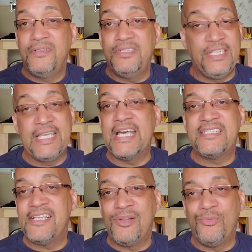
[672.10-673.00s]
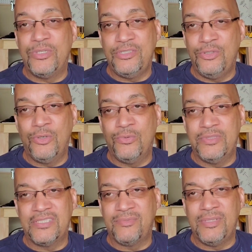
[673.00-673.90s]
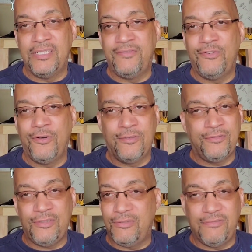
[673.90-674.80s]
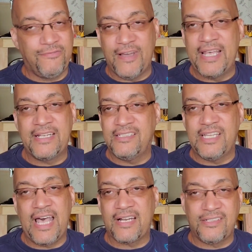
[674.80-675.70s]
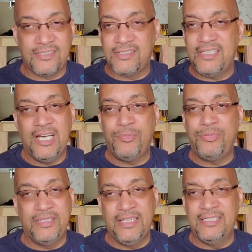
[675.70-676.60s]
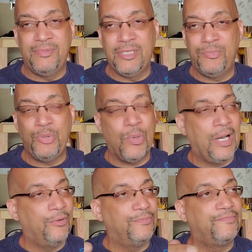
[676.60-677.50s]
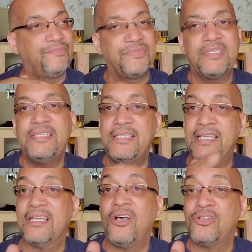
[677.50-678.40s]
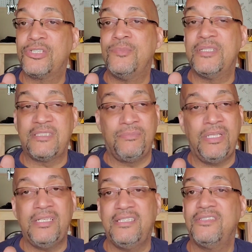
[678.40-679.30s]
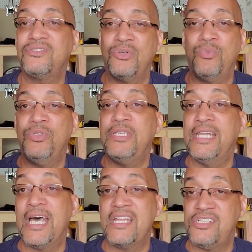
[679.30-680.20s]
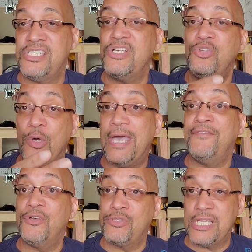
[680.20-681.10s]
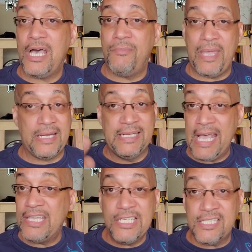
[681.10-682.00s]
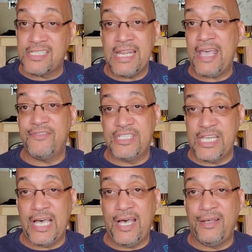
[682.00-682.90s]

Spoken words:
You ain't gotta tell them what you're on disability for. Find a doctor, let him help you out. Get long term disability so when you get out of jail, you'll have your job back. Now he doesn't have a job.